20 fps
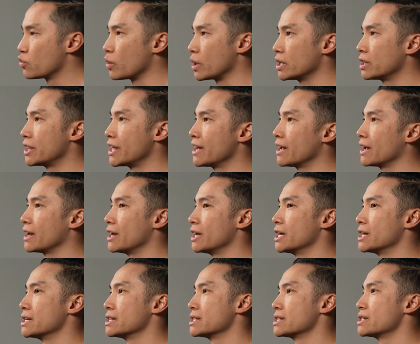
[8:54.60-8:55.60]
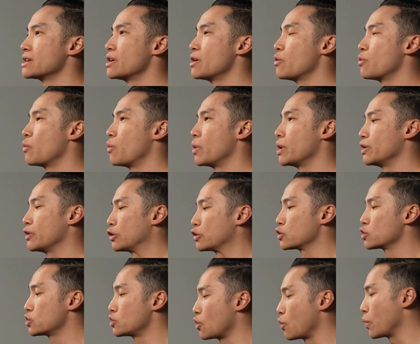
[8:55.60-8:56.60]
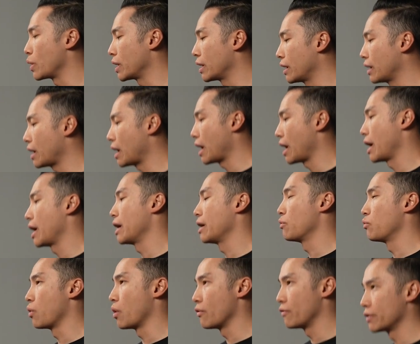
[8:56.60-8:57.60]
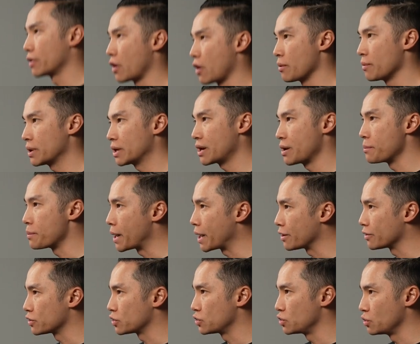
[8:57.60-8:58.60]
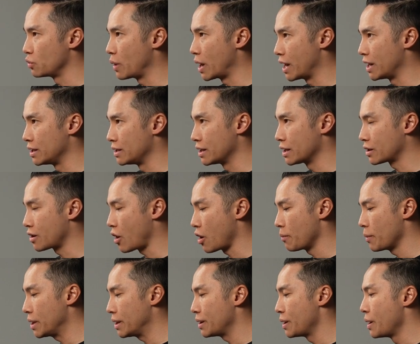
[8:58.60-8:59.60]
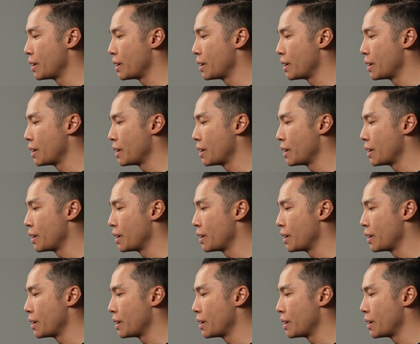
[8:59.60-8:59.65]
great thing is when you're sewing a woven garment compared to a knit garment,